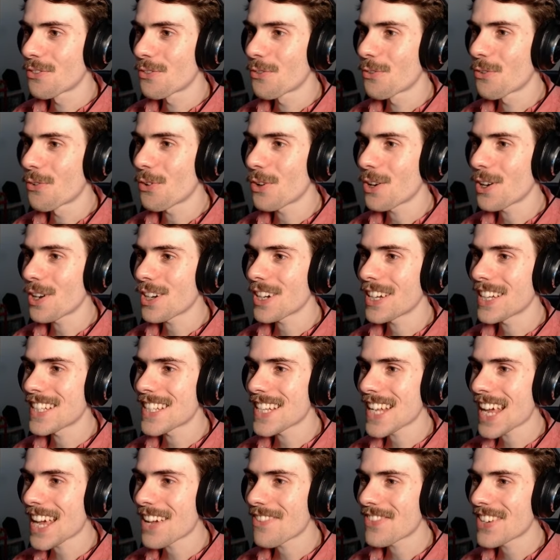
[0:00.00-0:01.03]
What is
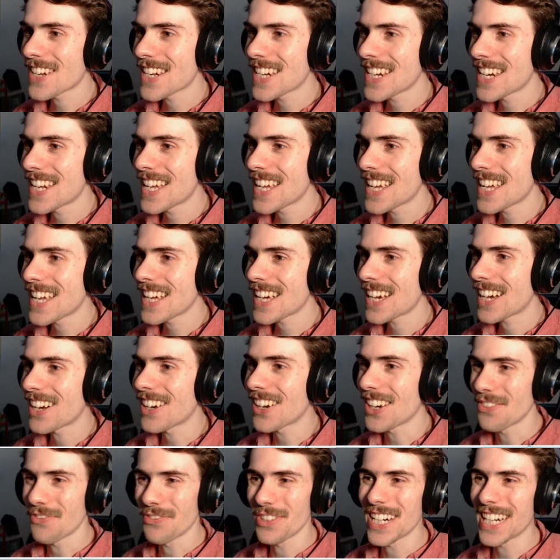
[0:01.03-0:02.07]
happening here? Oh,
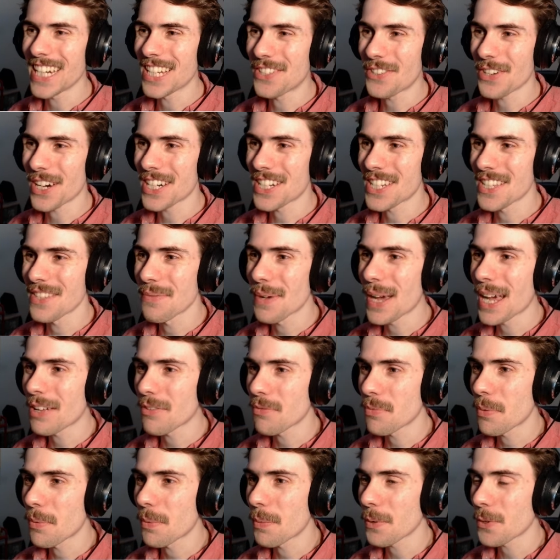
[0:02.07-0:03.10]
I'm really stretching them out
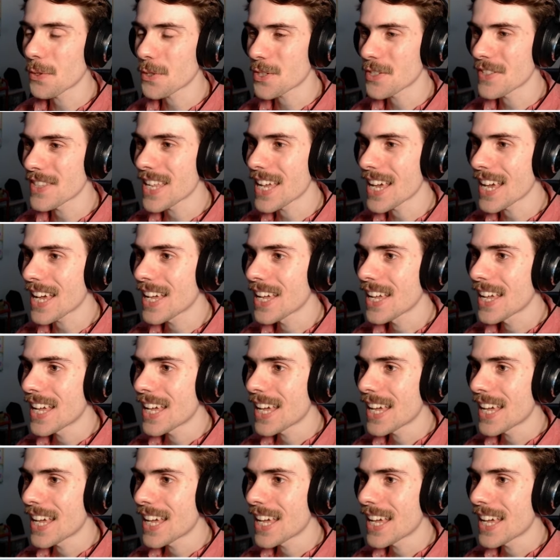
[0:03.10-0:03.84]
of proportion there.